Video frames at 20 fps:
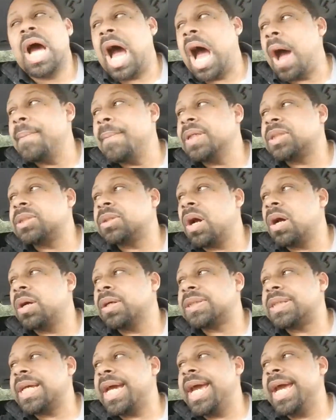I'm gonna
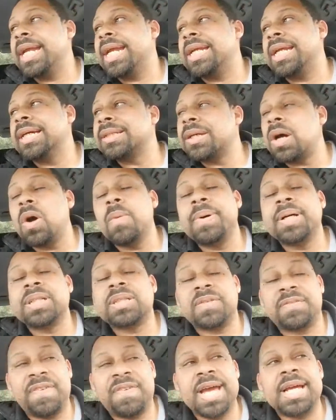start saying there's a whole
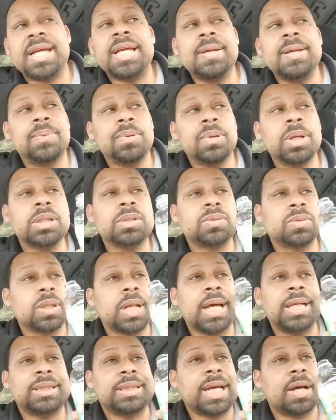bunch of fake Hebrew
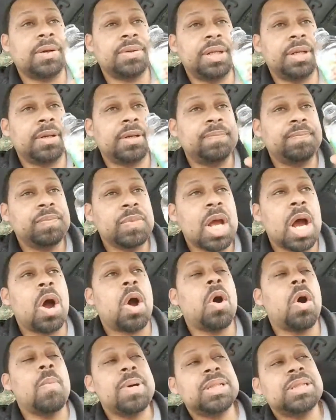Israelites out here. A
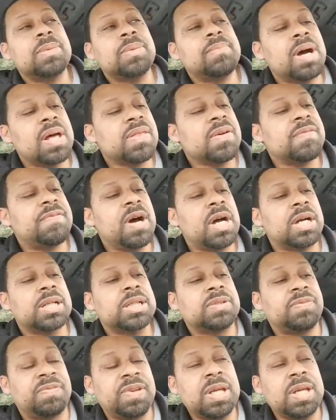whole bunch of
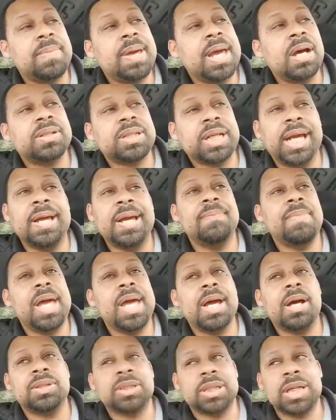motherfuckers, females and
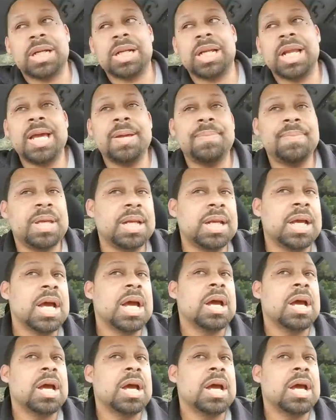males, that are claiming